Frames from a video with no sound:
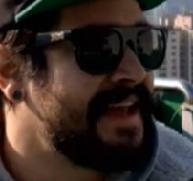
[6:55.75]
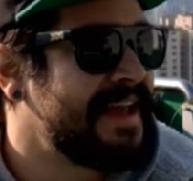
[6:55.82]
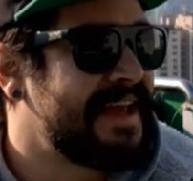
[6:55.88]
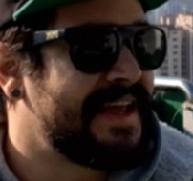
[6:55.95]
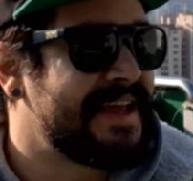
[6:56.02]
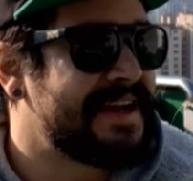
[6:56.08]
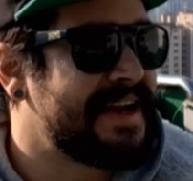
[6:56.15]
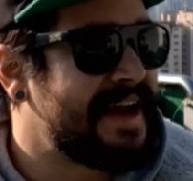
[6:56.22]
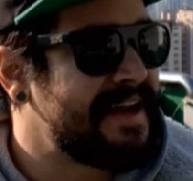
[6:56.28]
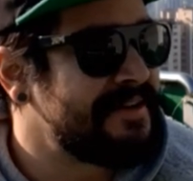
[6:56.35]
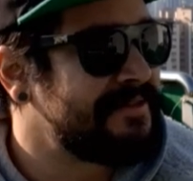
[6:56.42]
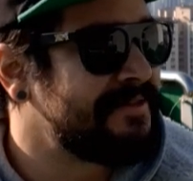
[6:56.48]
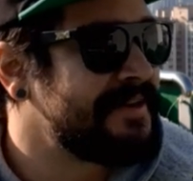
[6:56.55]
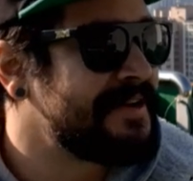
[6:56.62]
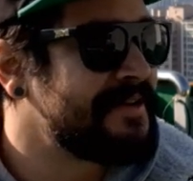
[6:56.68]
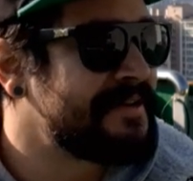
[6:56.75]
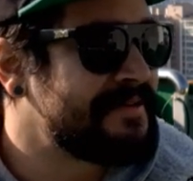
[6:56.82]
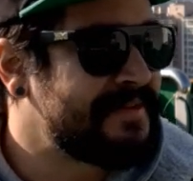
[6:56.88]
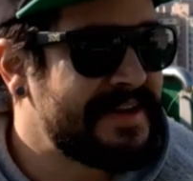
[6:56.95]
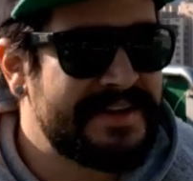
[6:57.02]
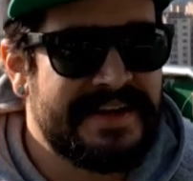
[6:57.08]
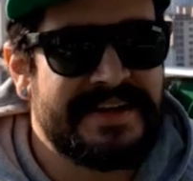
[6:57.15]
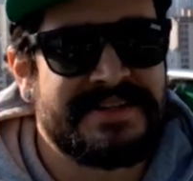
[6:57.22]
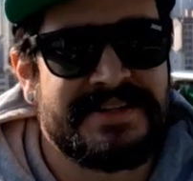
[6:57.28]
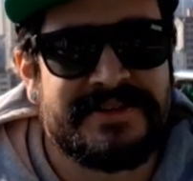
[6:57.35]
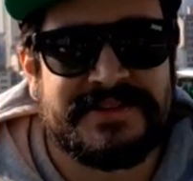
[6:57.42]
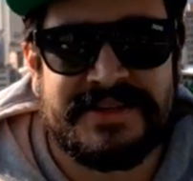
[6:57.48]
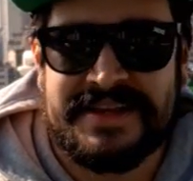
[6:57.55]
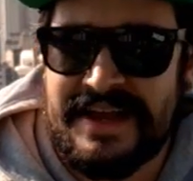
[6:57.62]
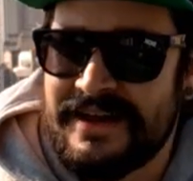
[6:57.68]
And I figure if they take it
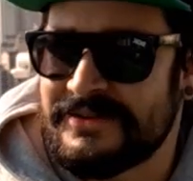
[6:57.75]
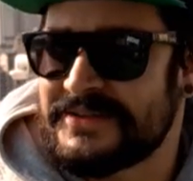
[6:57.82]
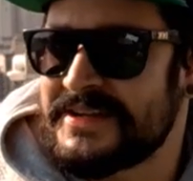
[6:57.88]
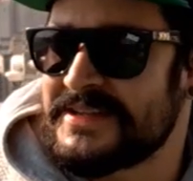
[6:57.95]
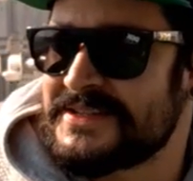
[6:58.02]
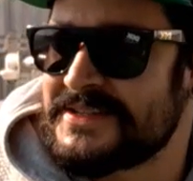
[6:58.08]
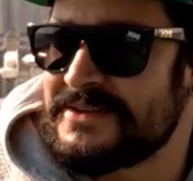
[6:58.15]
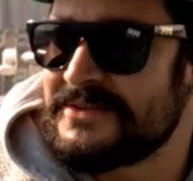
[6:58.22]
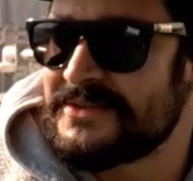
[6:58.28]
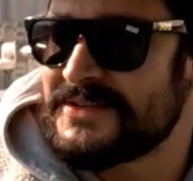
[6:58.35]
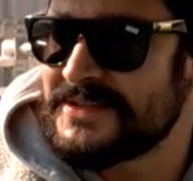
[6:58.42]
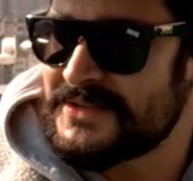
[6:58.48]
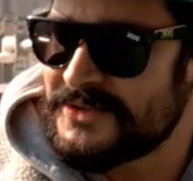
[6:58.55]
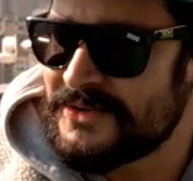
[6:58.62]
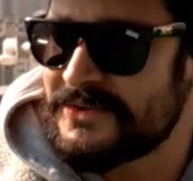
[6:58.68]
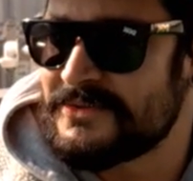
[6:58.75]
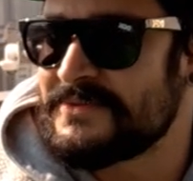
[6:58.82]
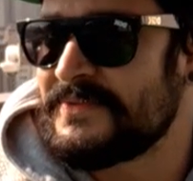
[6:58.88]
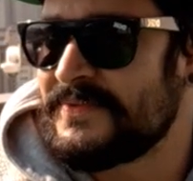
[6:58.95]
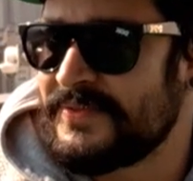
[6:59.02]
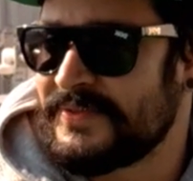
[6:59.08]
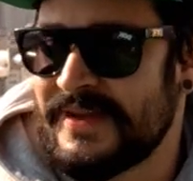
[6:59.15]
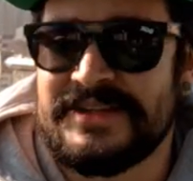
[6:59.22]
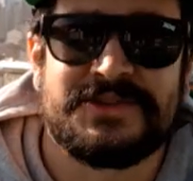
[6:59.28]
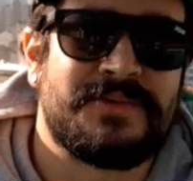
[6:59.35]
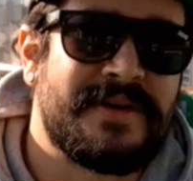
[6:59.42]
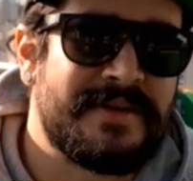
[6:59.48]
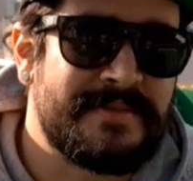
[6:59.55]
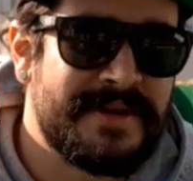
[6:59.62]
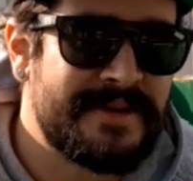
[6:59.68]
seriously, I'll take it seriously. So that's
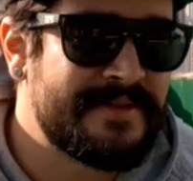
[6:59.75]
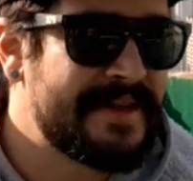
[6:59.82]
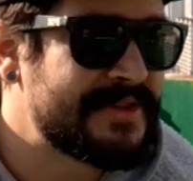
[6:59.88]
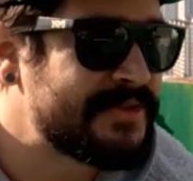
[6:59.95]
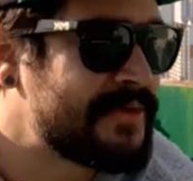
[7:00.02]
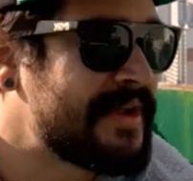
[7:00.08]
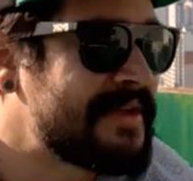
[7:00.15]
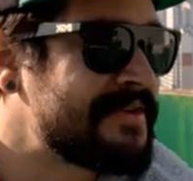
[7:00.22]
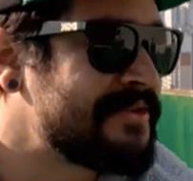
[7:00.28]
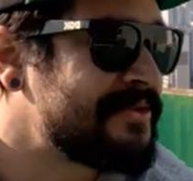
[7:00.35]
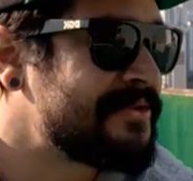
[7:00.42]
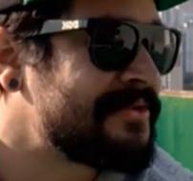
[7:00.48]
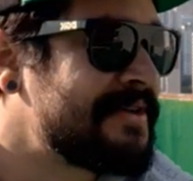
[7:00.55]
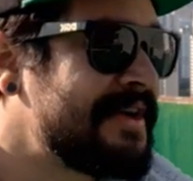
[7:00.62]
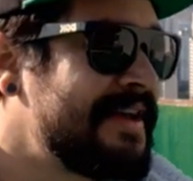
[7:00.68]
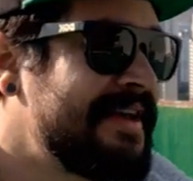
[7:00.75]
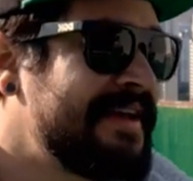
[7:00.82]
why I'm here. That's what I do.